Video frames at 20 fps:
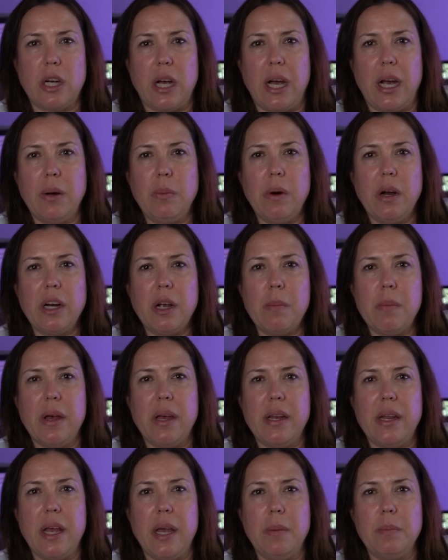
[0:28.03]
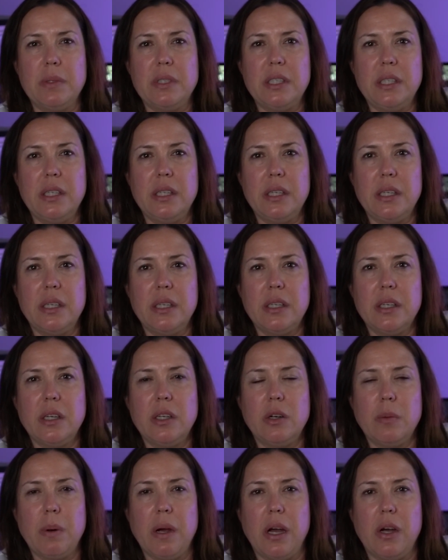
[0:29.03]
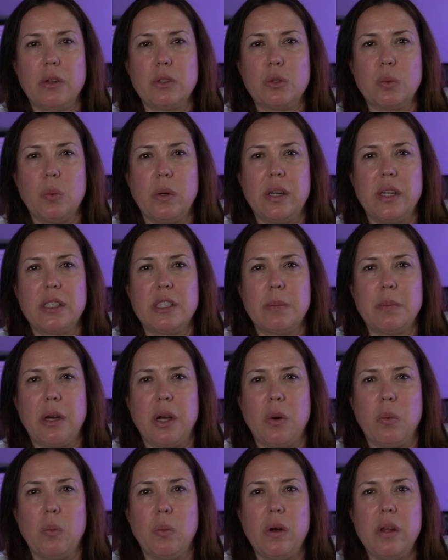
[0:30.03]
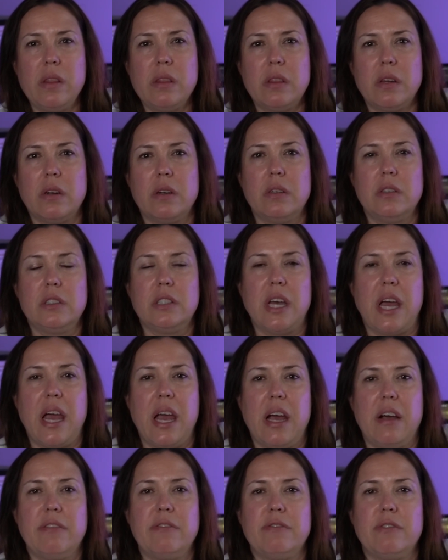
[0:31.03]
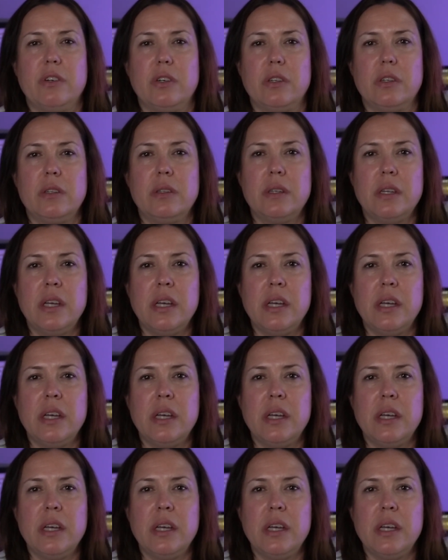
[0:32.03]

I recommend emptying your pouch when it's about 1/3 to half full.